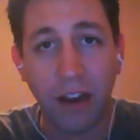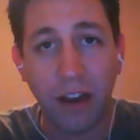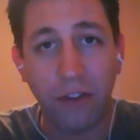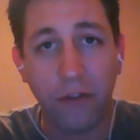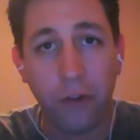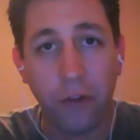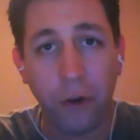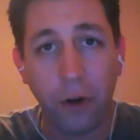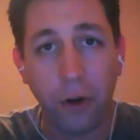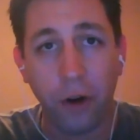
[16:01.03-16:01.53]

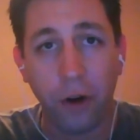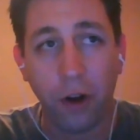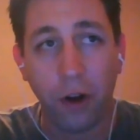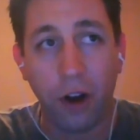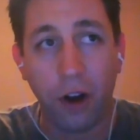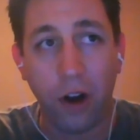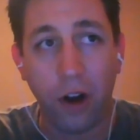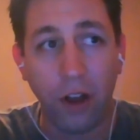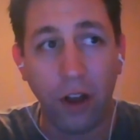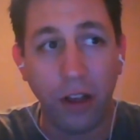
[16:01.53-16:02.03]
for
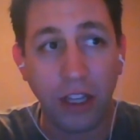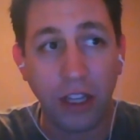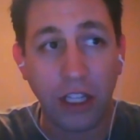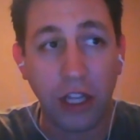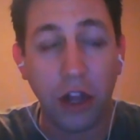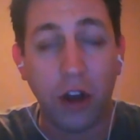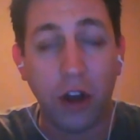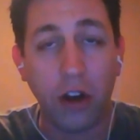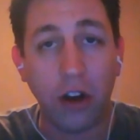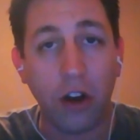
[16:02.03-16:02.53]
this
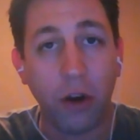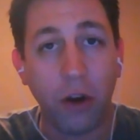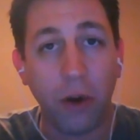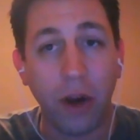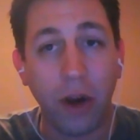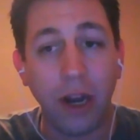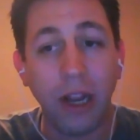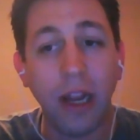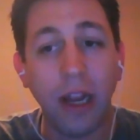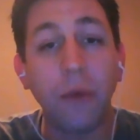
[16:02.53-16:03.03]
long
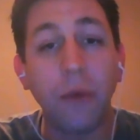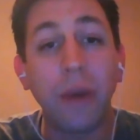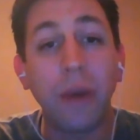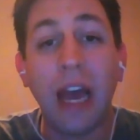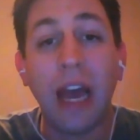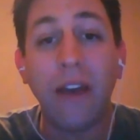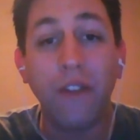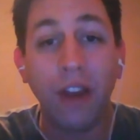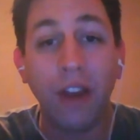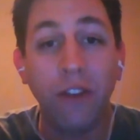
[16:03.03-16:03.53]
already, and we
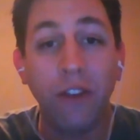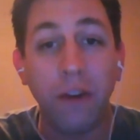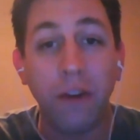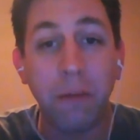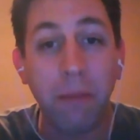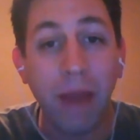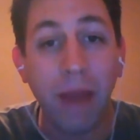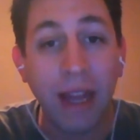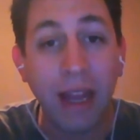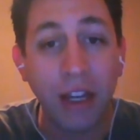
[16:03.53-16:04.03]
haven't
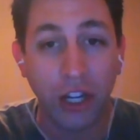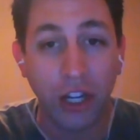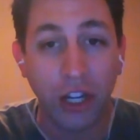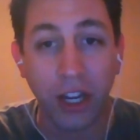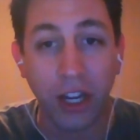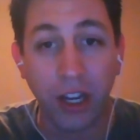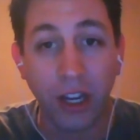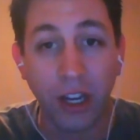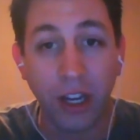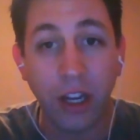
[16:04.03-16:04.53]
even
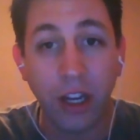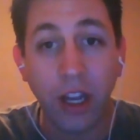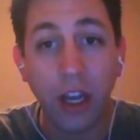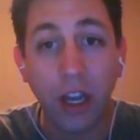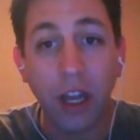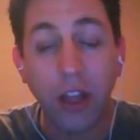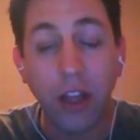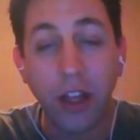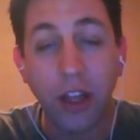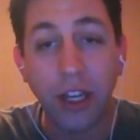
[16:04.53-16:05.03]
mentioned
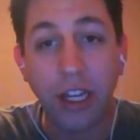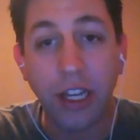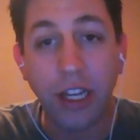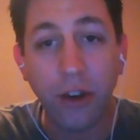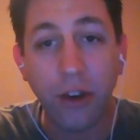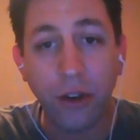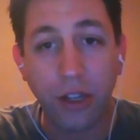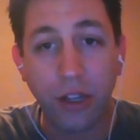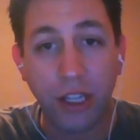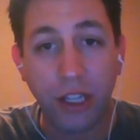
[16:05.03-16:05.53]
the
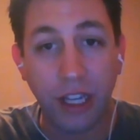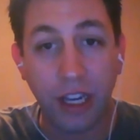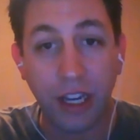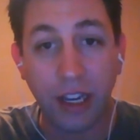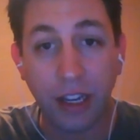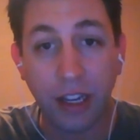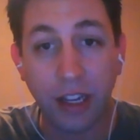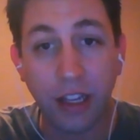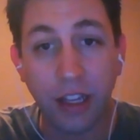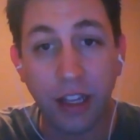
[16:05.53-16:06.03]
dinner scene.